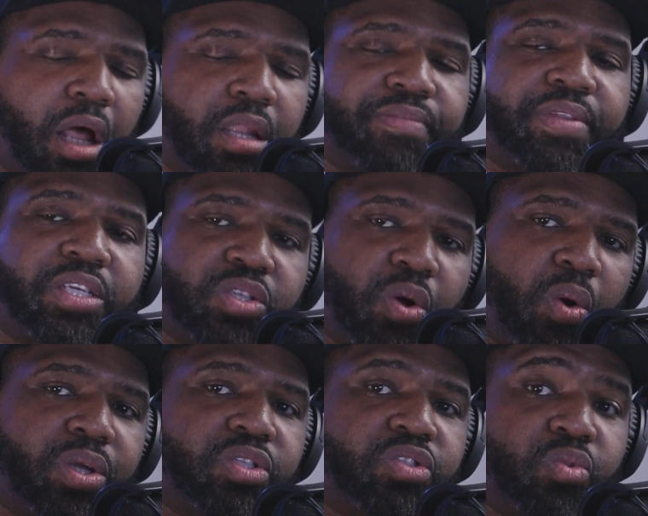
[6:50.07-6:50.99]
all of these
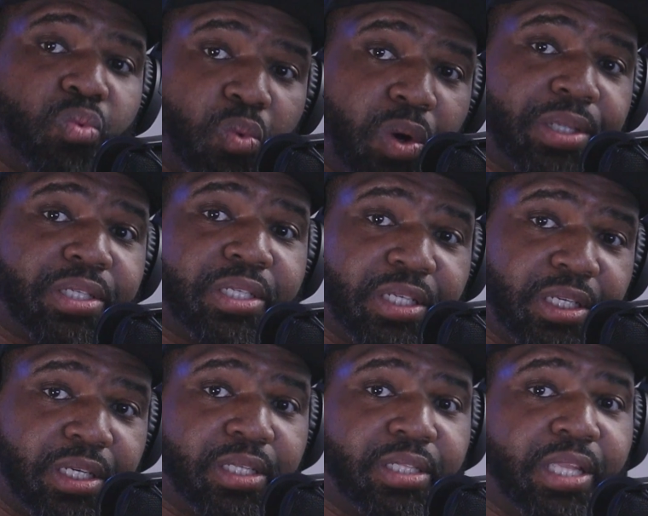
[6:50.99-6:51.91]
go into one
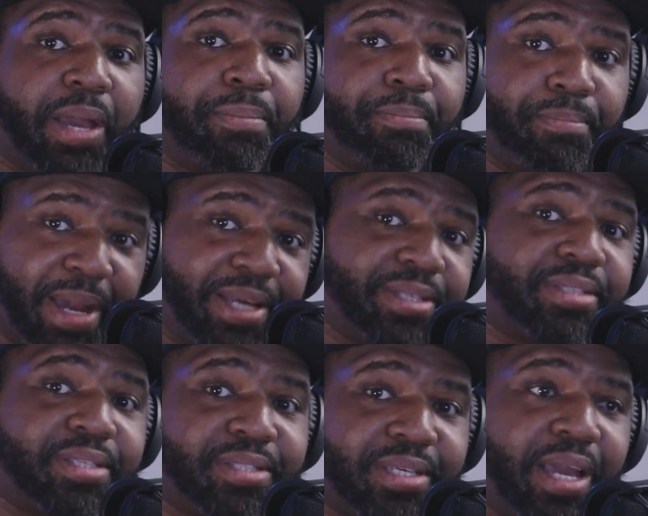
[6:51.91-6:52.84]
key that
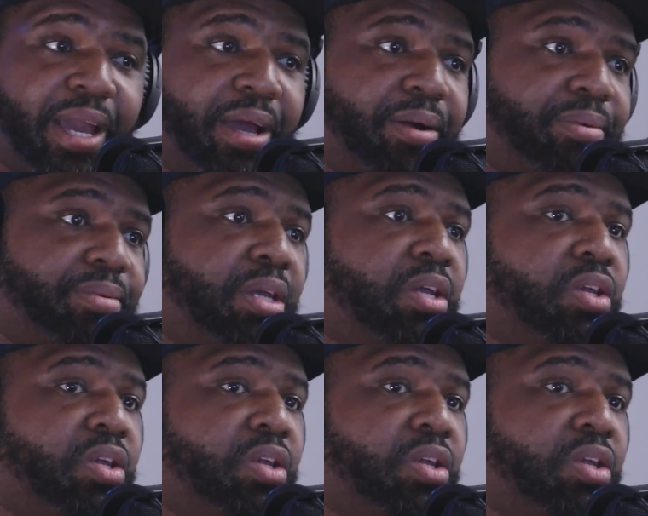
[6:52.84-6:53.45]
makes the sound.